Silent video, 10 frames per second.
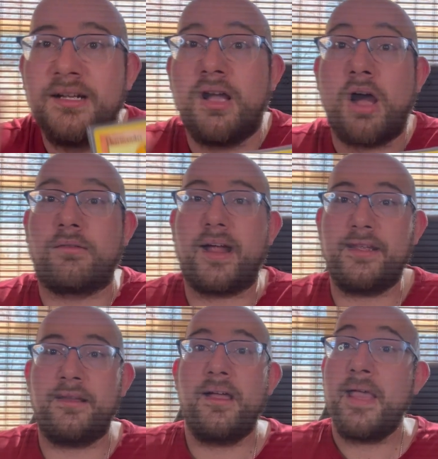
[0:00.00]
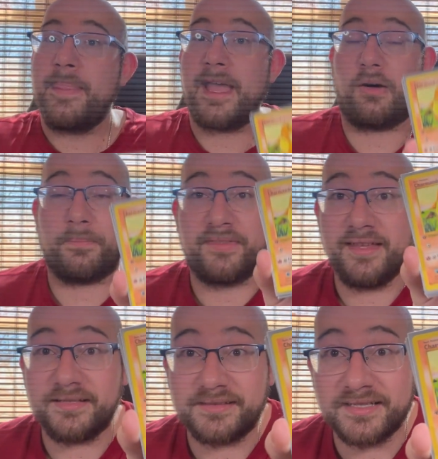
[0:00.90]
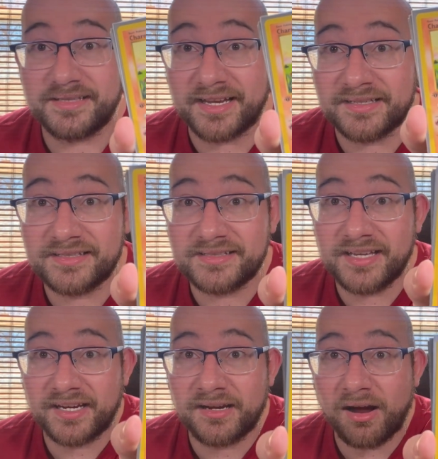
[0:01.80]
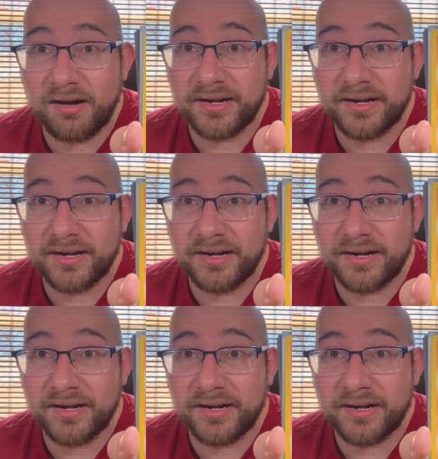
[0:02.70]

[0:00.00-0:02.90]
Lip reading: All right. Now, this is a sick card.